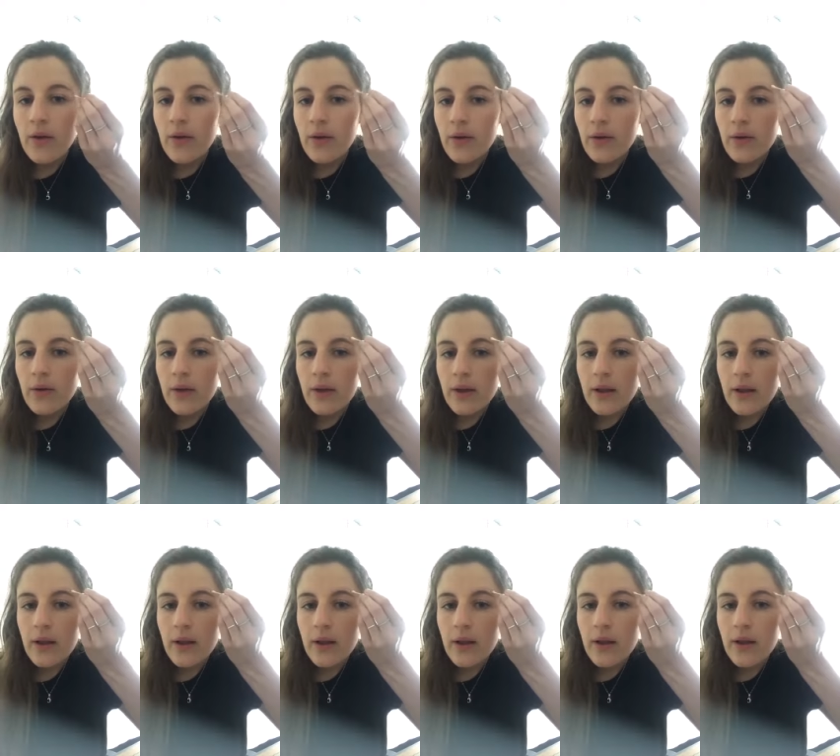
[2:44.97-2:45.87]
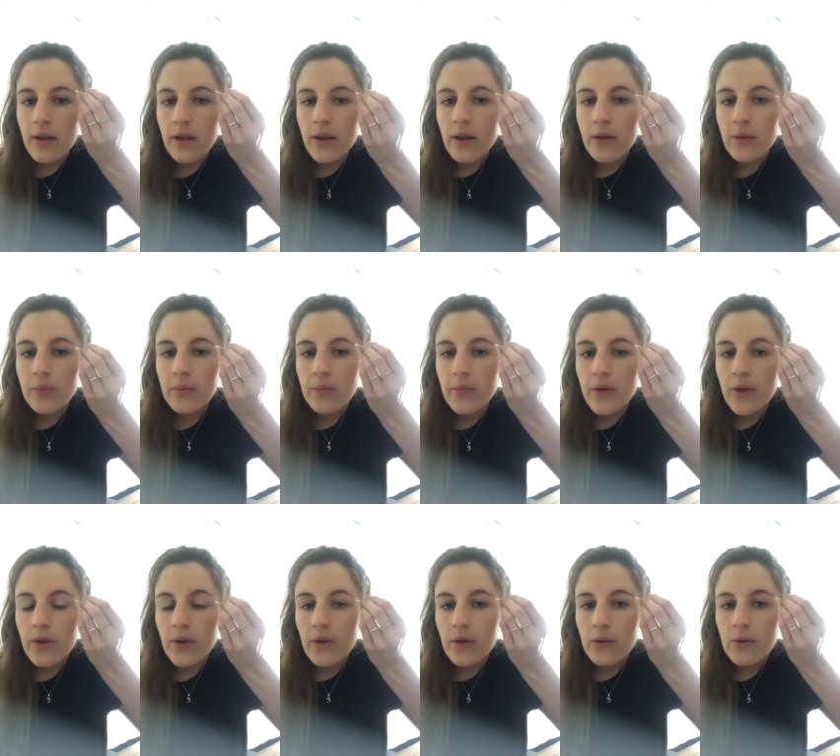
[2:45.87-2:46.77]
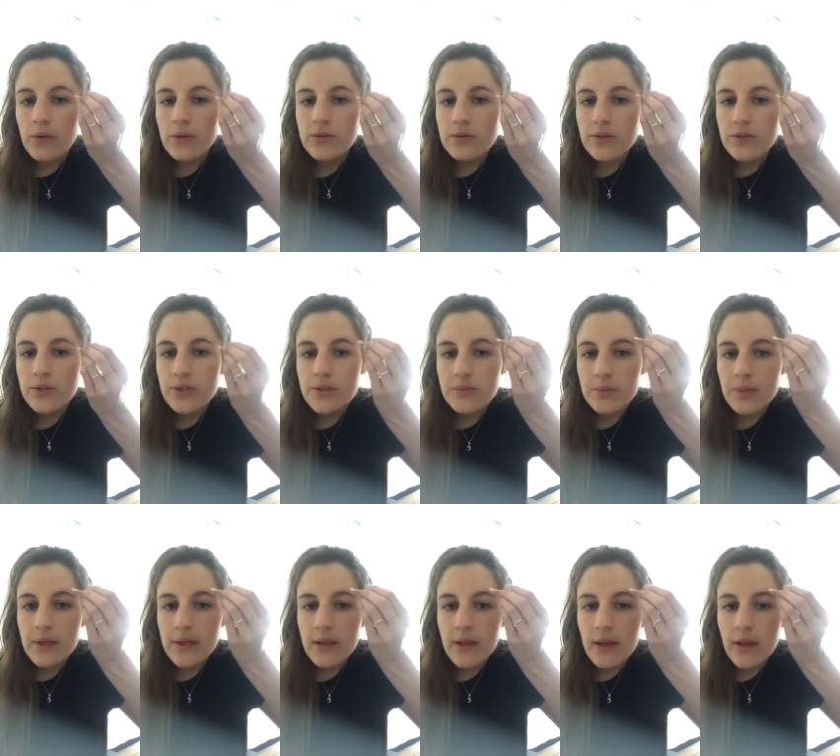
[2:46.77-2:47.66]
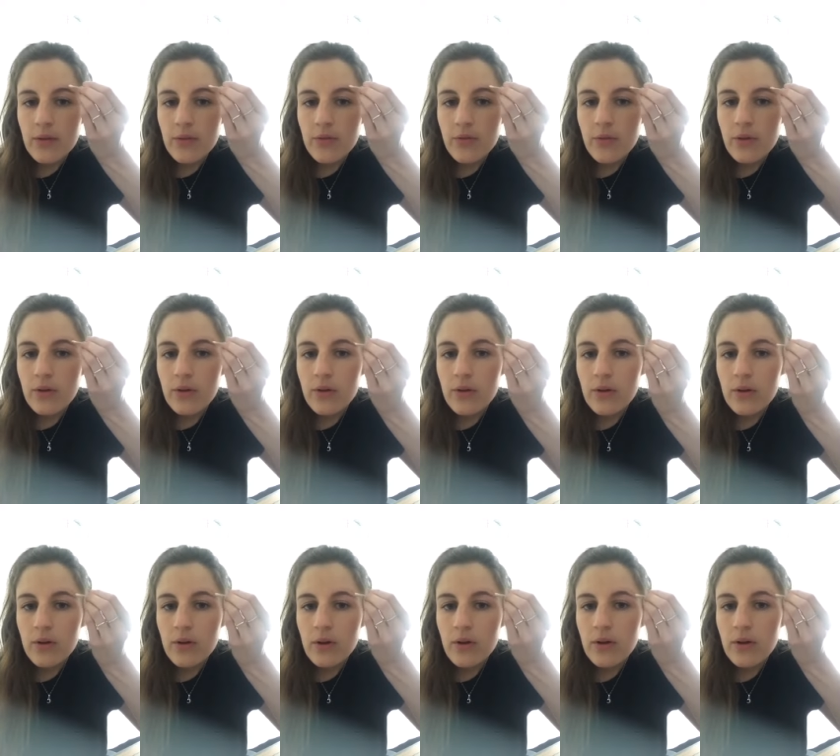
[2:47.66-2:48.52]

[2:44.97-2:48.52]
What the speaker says: Okay, also just be careful